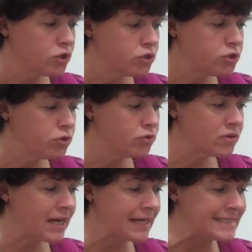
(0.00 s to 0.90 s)
to
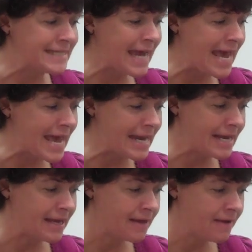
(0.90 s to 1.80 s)
the
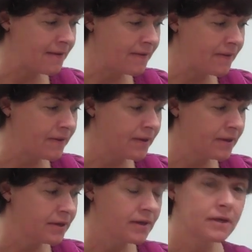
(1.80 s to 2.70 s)
10
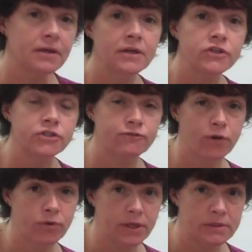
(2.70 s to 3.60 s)
to
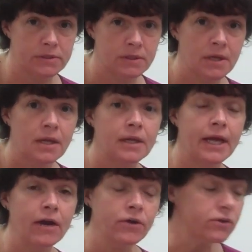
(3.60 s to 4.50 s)
focus.
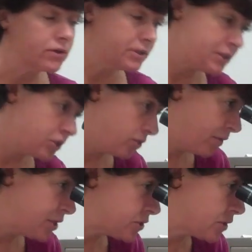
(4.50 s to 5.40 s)
Now you're in a
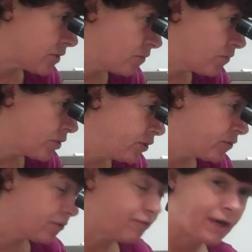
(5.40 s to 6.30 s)
situation where you
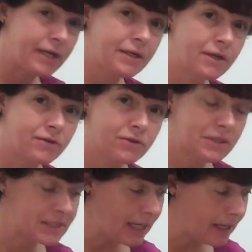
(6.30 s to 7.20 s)
can find it under the
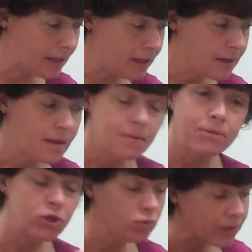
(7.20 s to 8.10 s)
10,
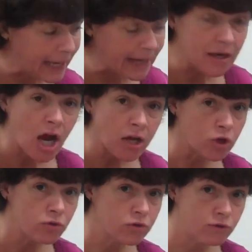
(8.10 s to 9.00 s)
but you cannot
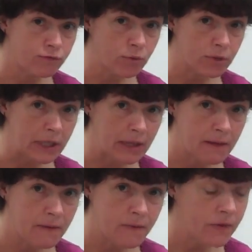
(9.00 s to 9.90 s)
go to the 40.
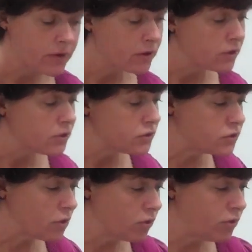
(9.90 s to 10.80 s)

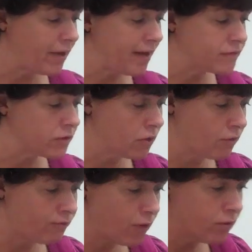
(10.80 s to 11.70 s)
So you have to go
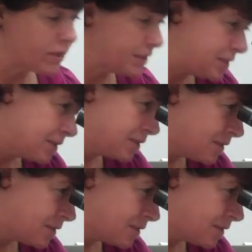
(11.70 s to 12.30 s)
focus,